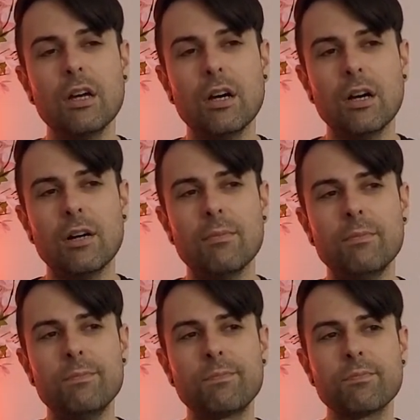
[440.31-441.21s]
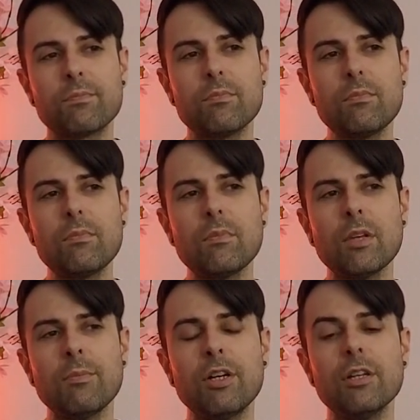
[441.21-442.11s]
Um,
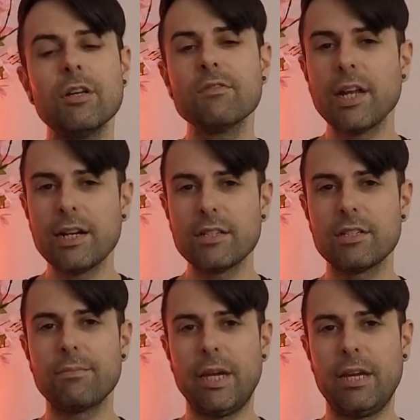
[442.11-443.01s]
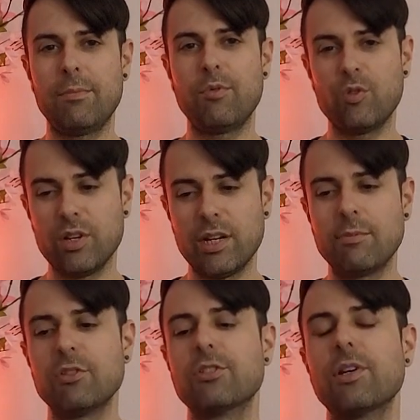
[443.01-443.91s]
but none of that is the main point. I'm
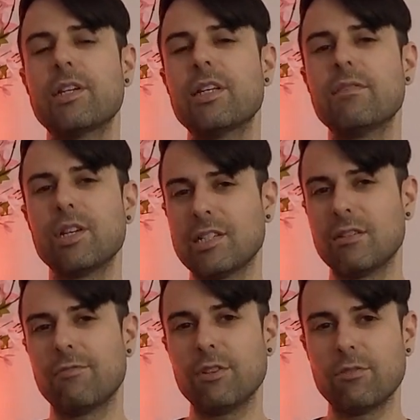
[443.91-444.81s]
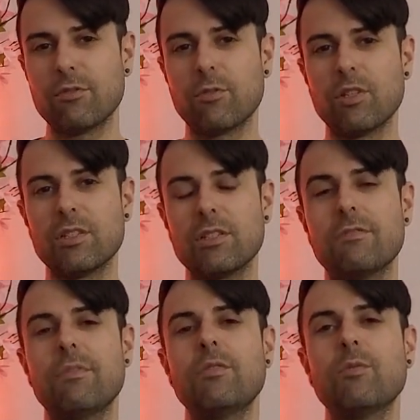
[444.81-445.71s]
just trying to give you guys a feel for what this
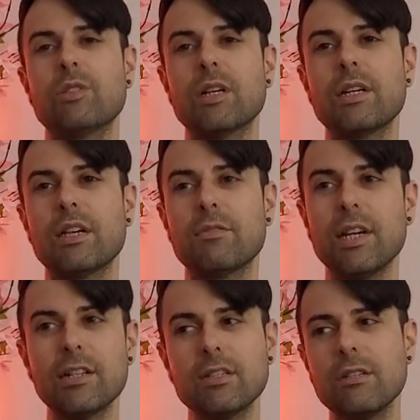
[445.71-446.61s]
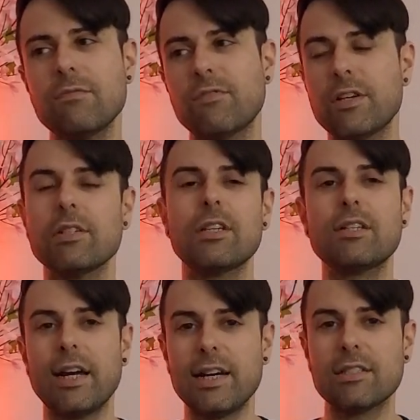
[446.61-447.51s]
event was like. It was actually fairly
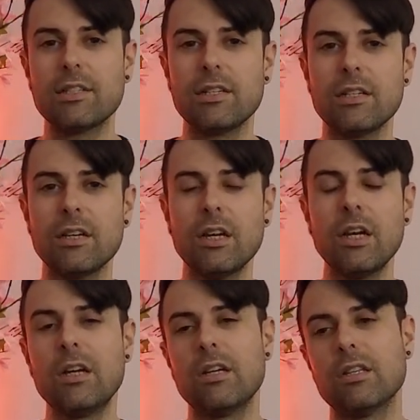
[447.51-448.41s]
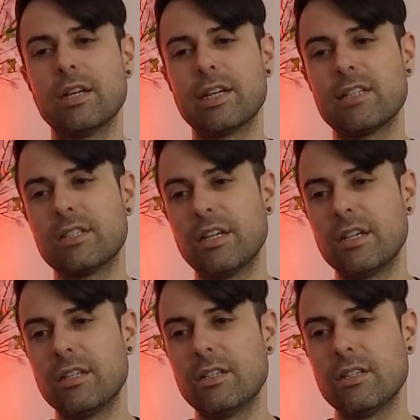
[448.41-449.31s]
classy. Like I
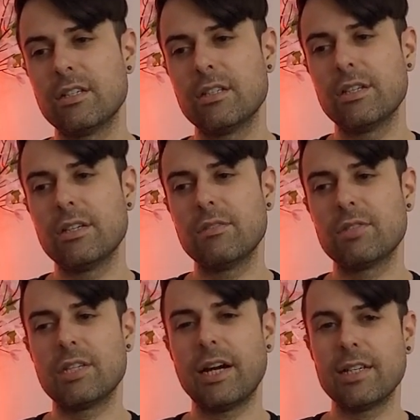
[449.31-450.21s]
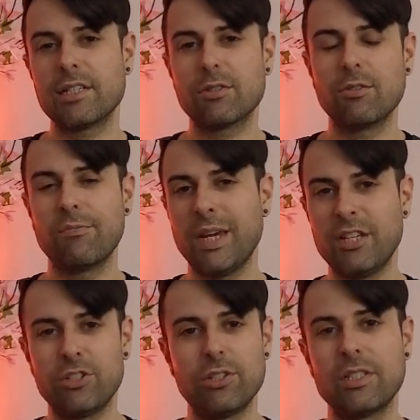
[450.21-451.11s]
said, it was a nice sort of
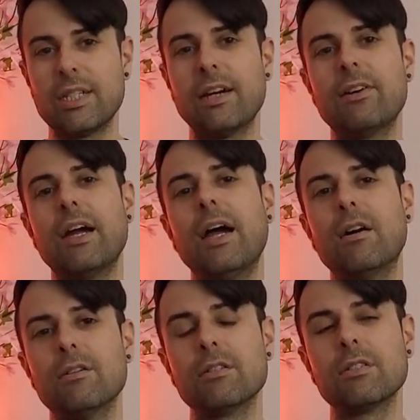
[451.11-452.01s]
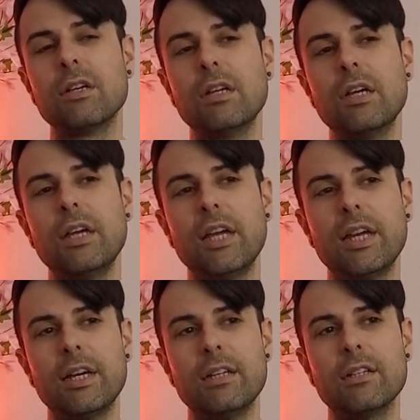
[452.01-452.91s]
mansion style house,
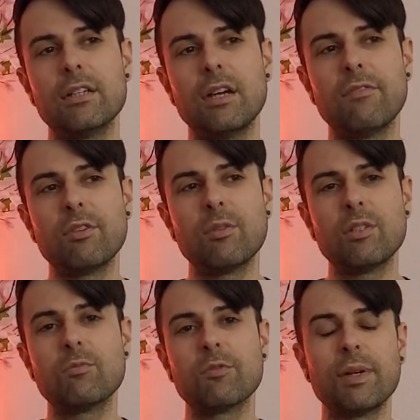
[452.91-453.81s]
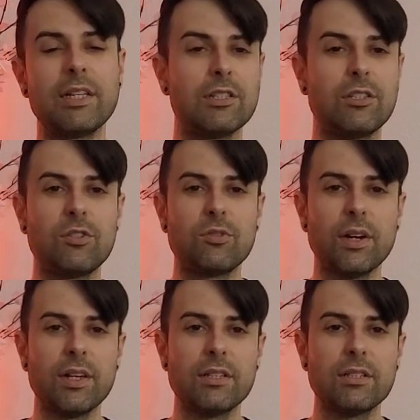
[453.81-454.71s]
and everyone remains
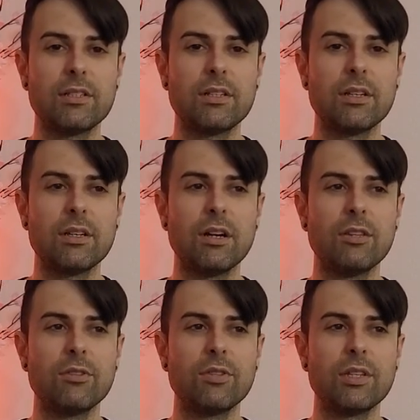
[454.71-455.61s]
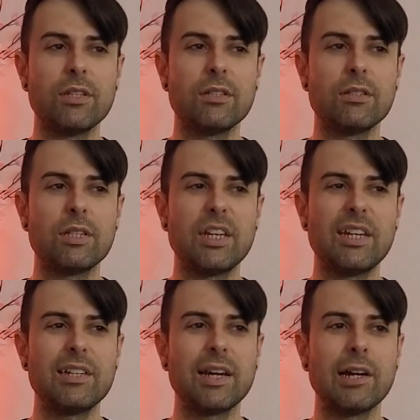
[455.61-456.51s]
dressed other than
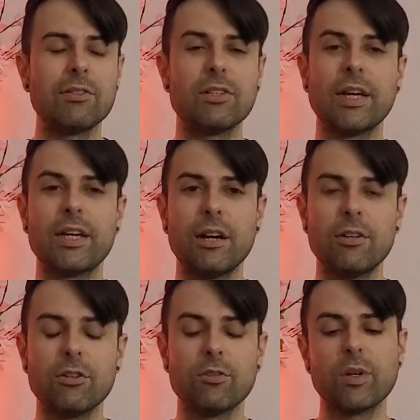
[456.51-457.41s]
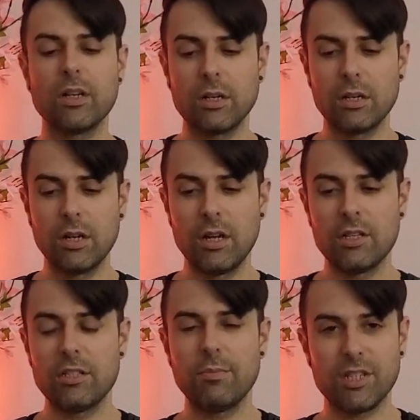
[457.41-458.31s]
getting down to like underwear
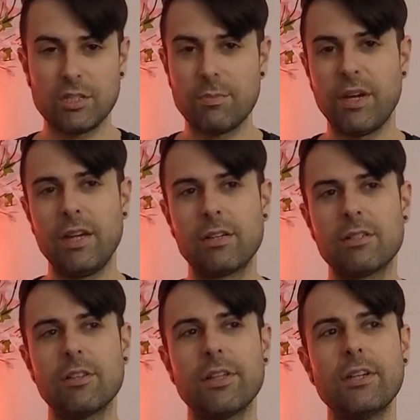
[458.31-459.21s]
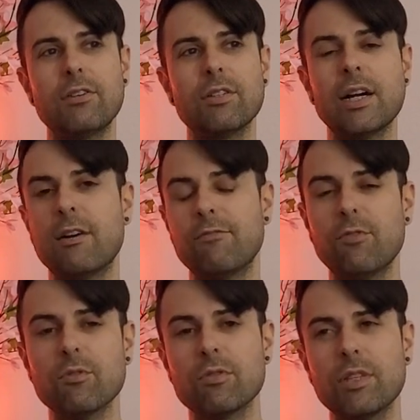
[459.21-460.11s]
to be spanked. So they don't
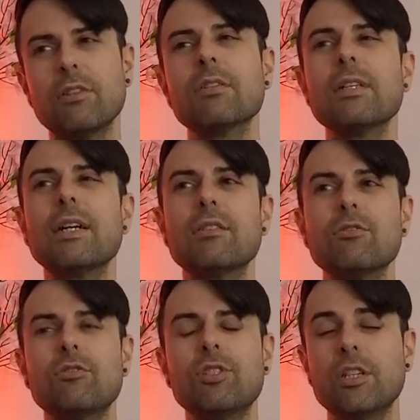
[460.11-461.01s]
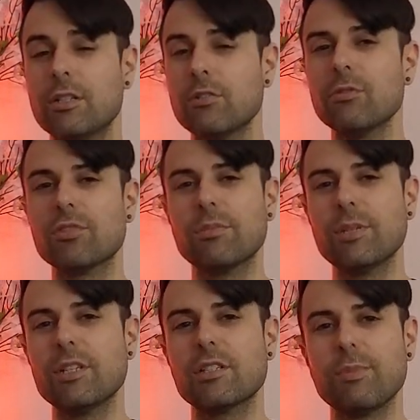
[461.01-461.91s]
allow genitals to be
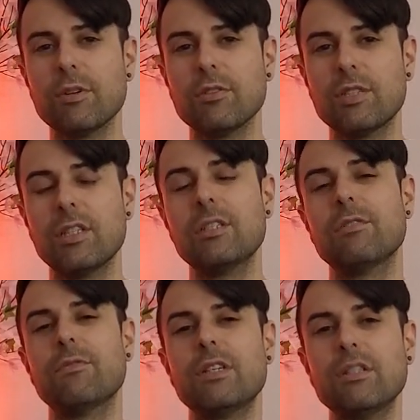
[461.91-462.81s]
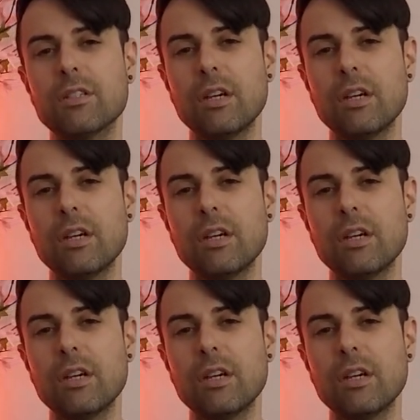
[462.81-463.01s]
exposed at this event.